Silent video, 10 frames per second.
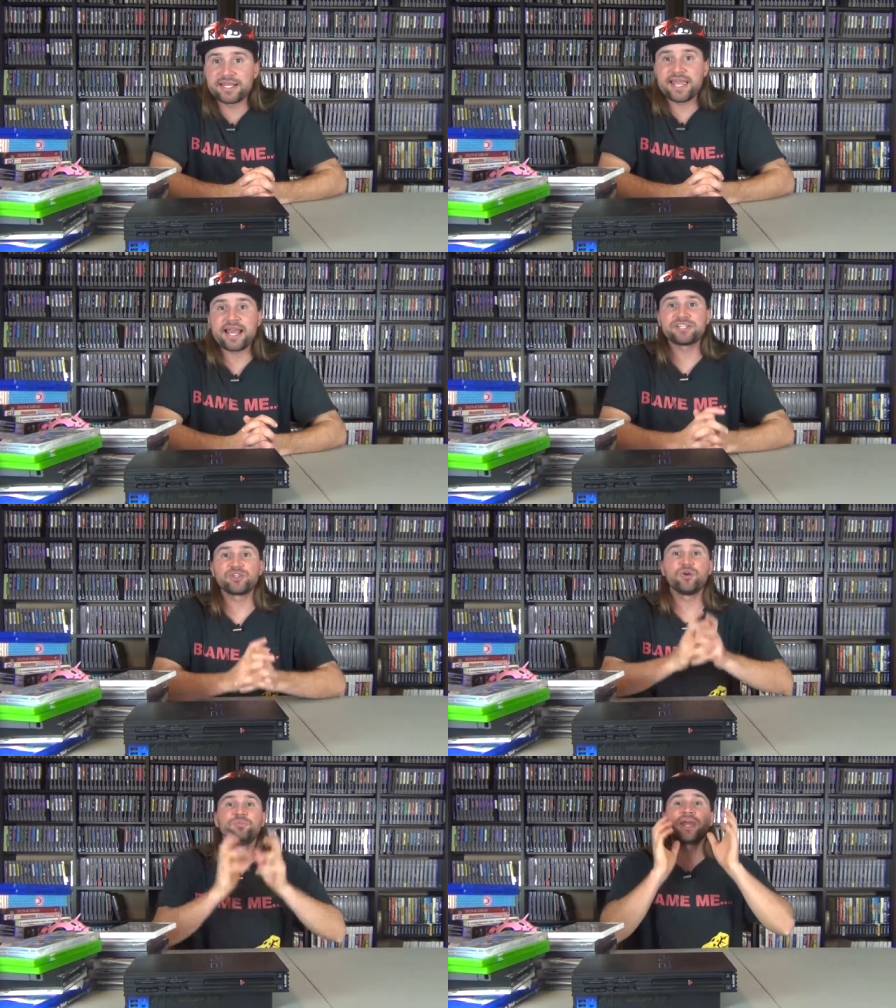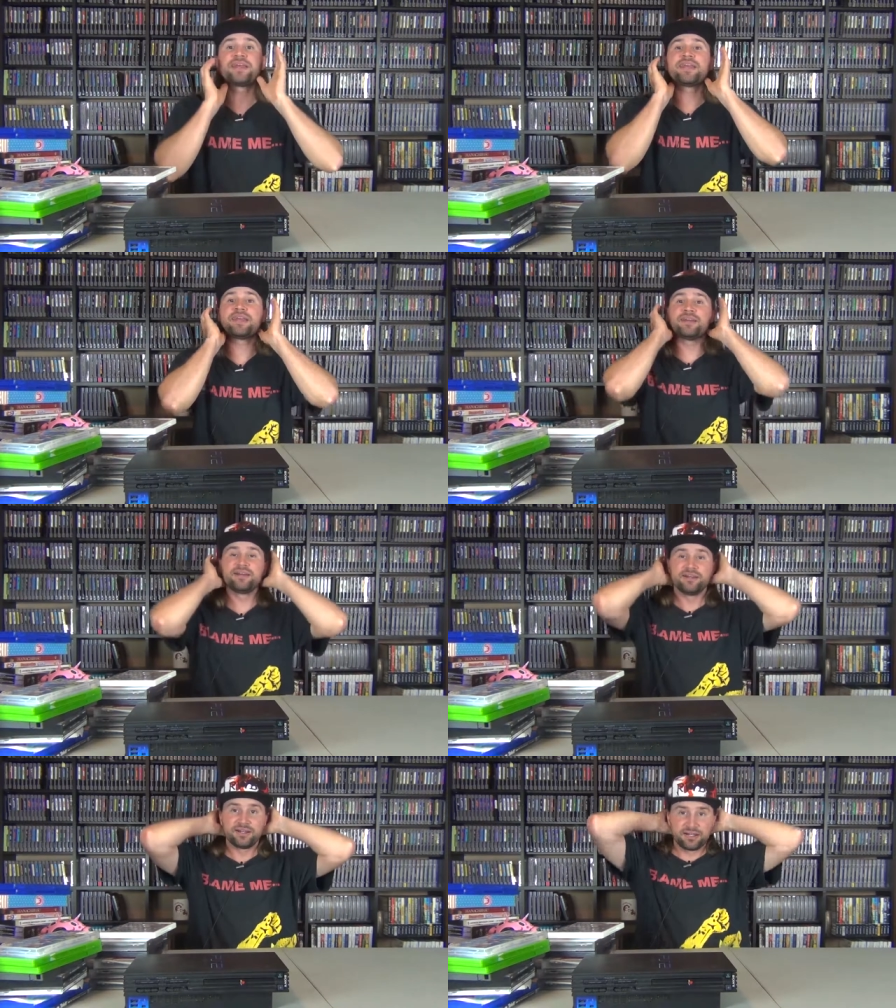they had so many
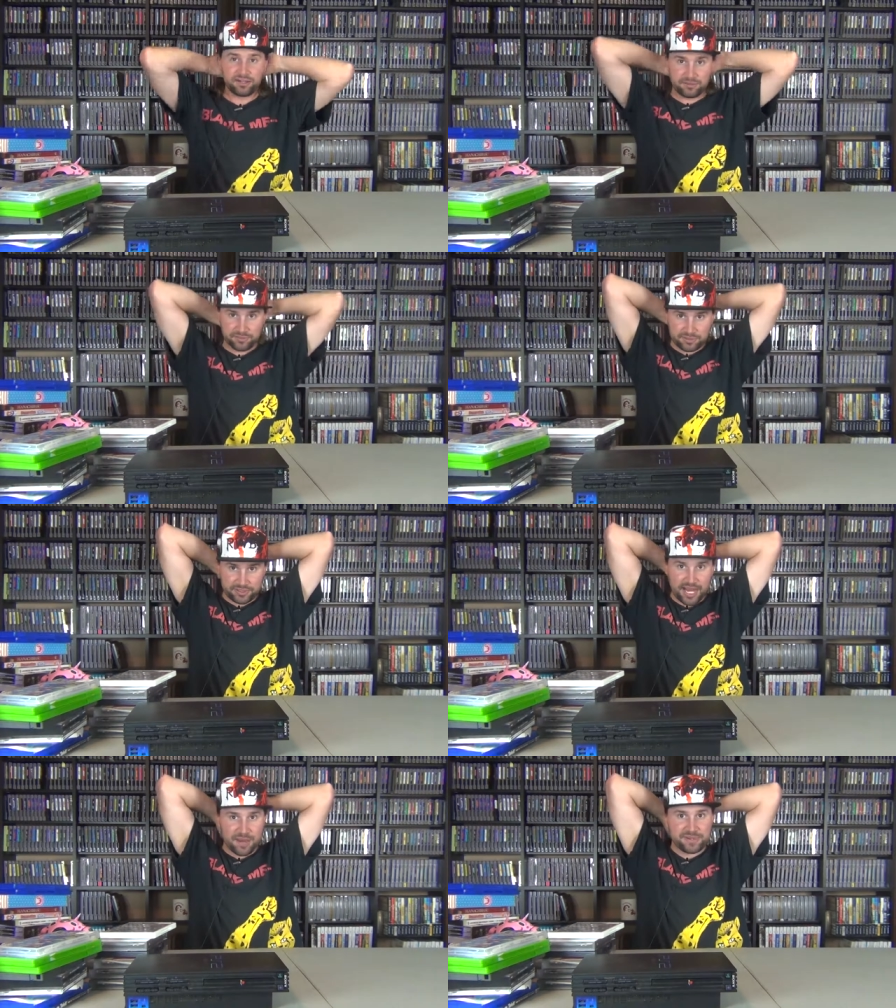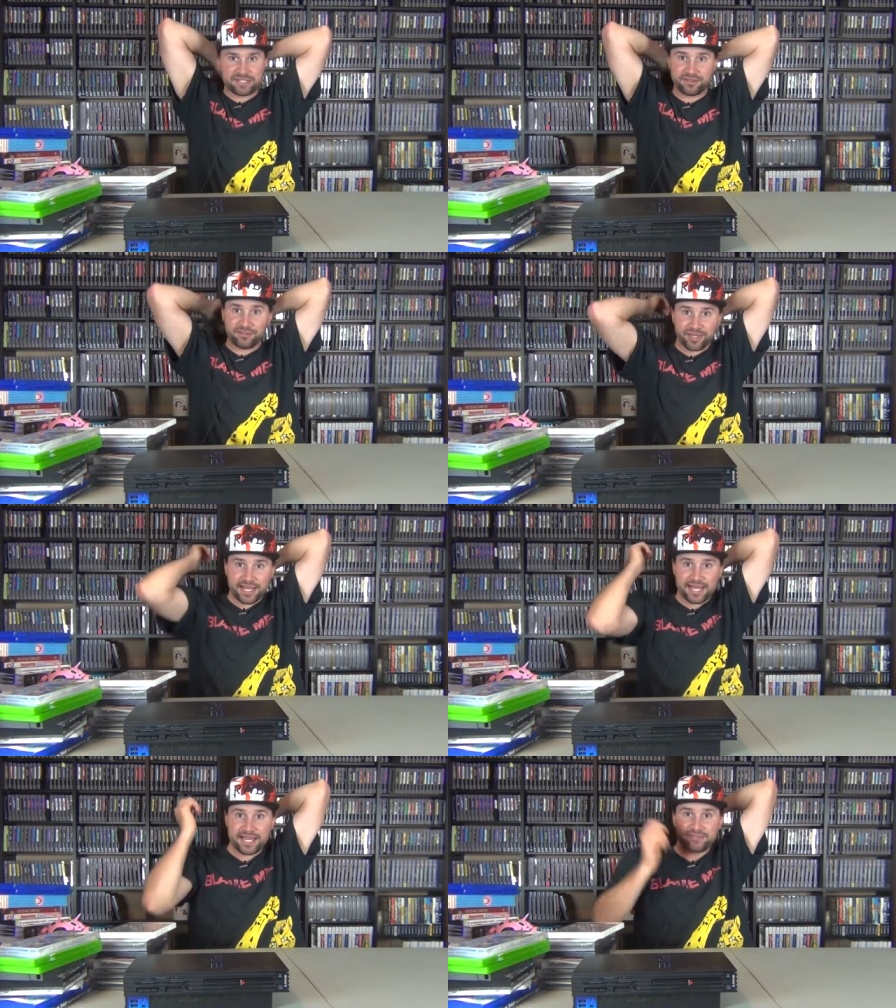copies
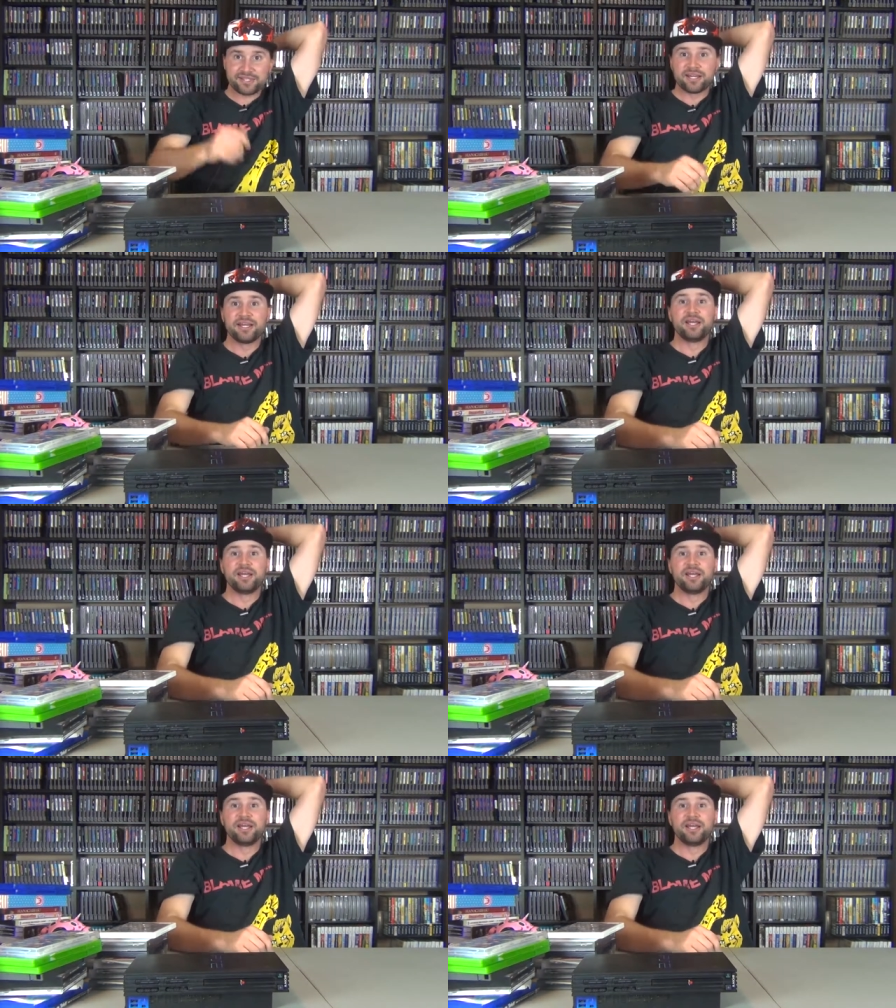left,